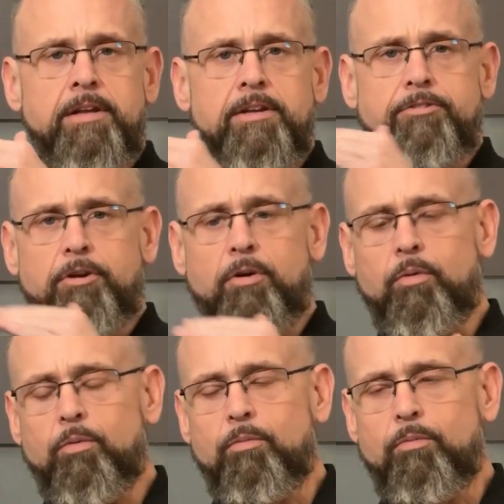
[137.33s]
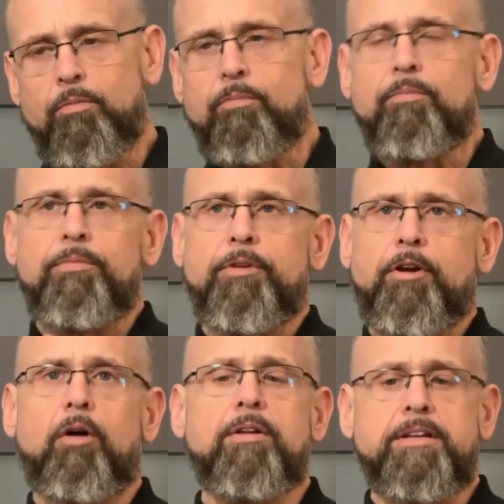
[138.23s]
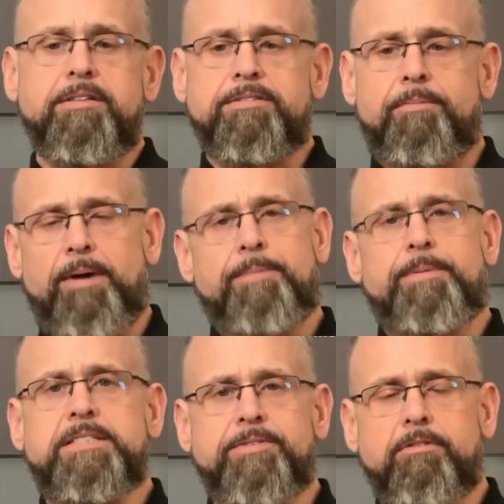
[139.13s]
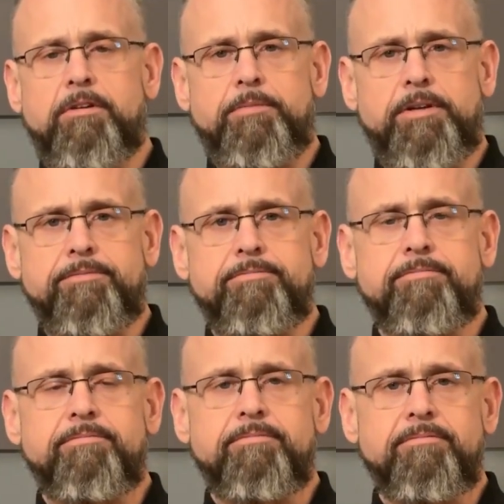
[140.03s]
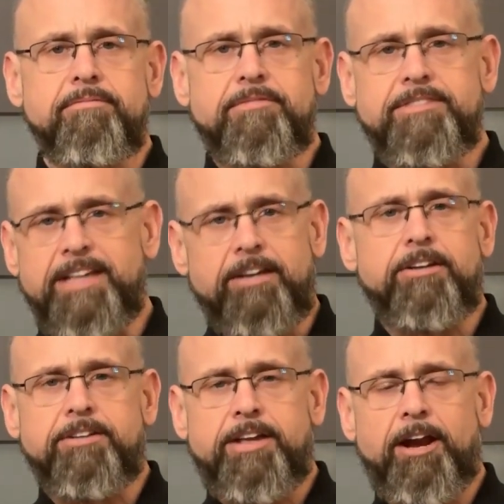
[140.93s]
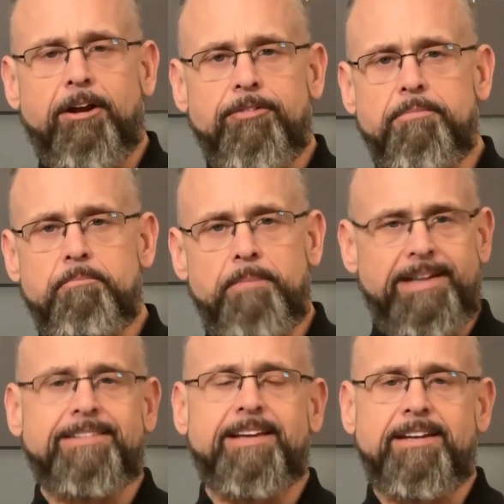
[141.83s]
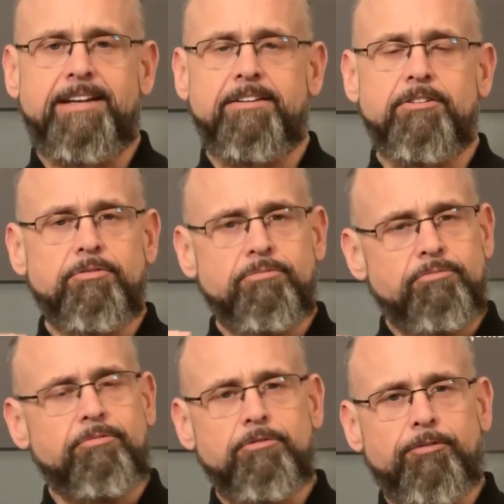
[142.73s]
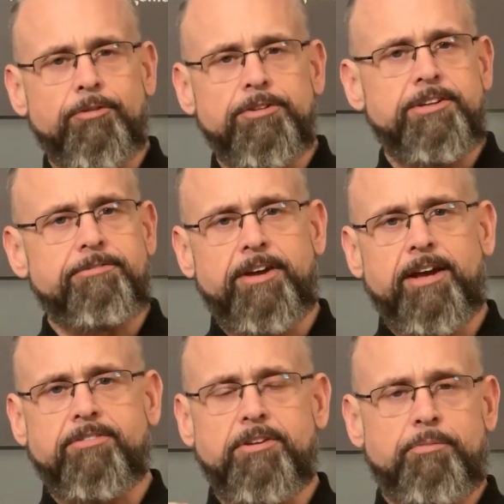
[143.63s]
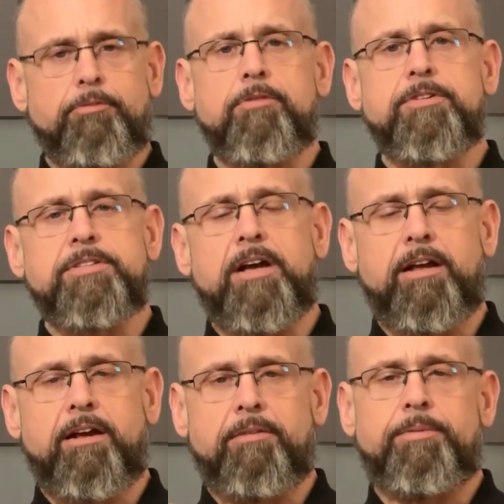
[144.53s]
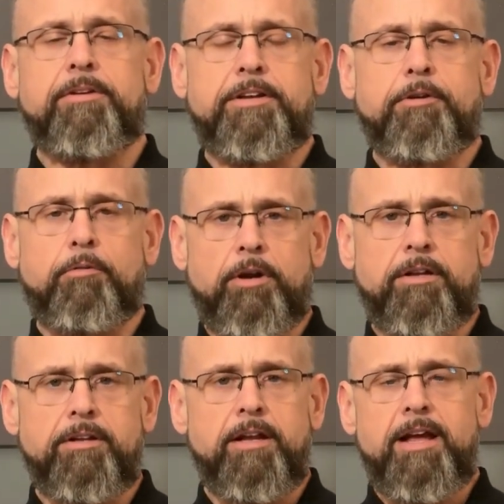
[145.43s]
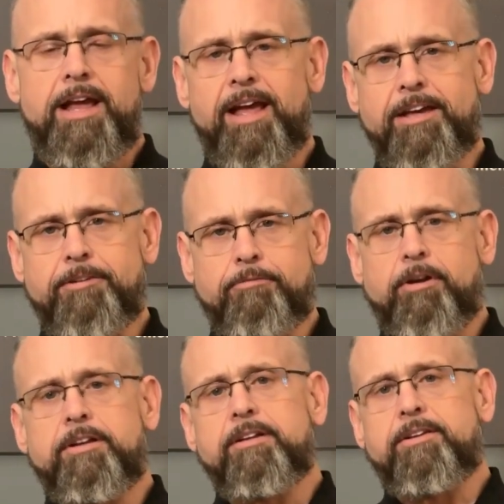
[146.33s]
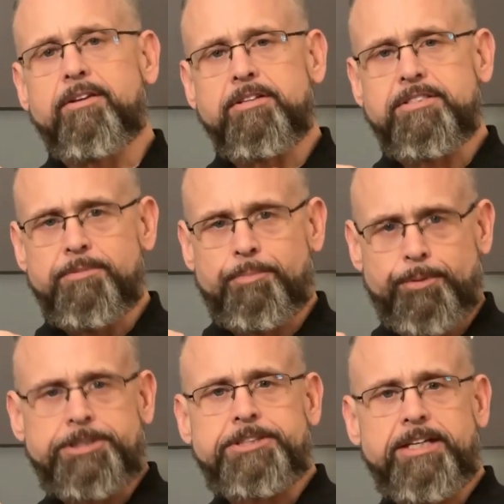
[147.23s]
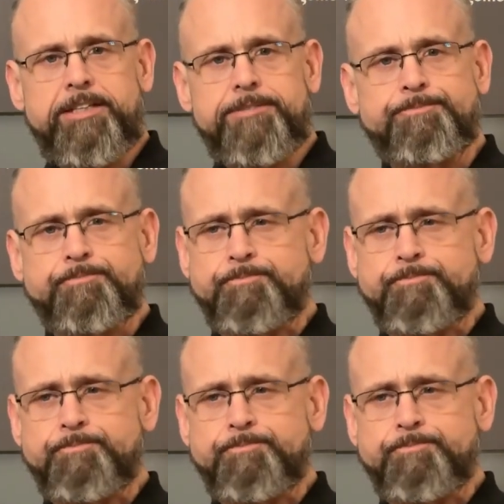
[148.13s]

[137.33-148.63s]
So the goal is to buy a piece of equipment, take good care of it, maintain it, look for defects, improve its ability to run, and run it until it's depreciated